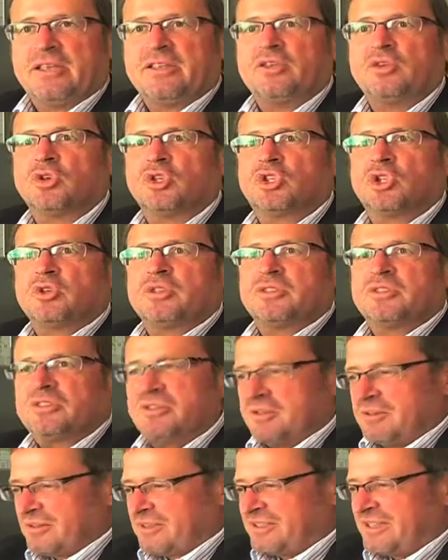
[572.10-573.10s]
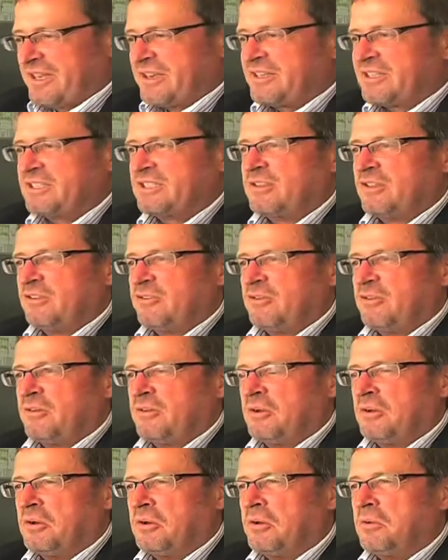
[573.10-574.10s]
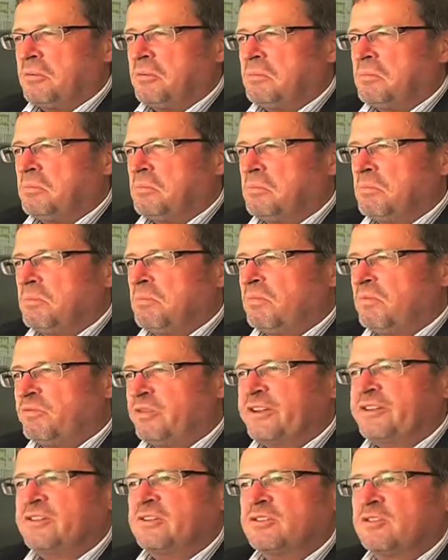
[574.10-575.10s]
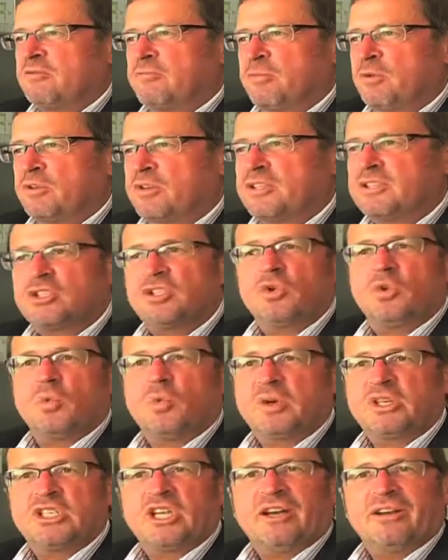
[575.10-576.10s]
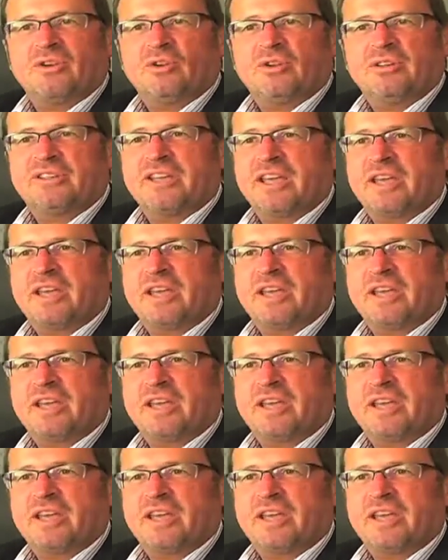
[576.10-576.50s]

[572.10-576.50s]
You should tax factors of production which are not